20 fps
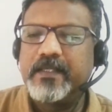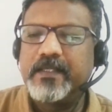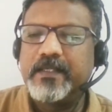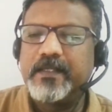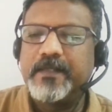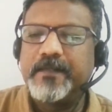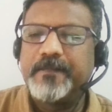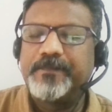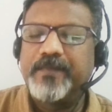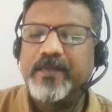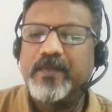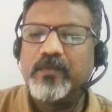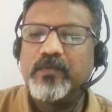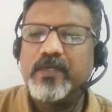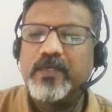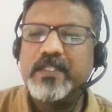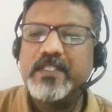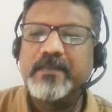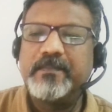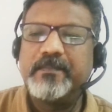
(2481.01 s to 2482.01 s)
Um,
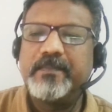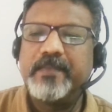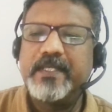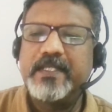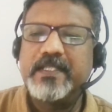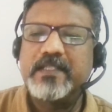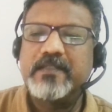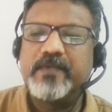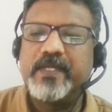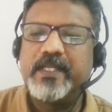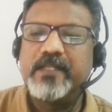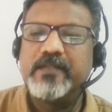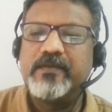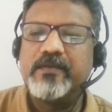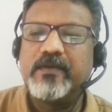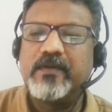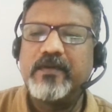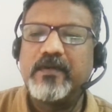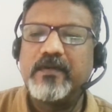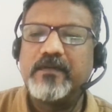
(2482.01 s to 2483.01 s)
what is the best way to
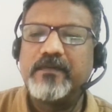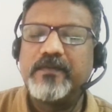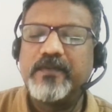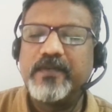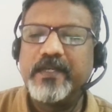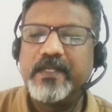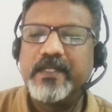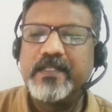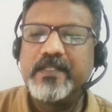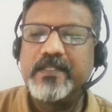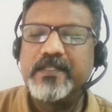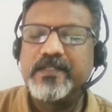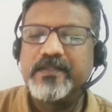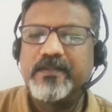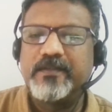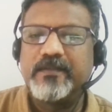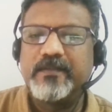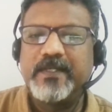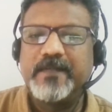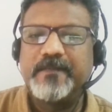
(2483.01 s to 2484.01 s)
avoid
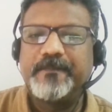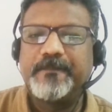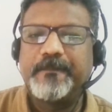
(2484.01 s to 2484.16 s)
trauma?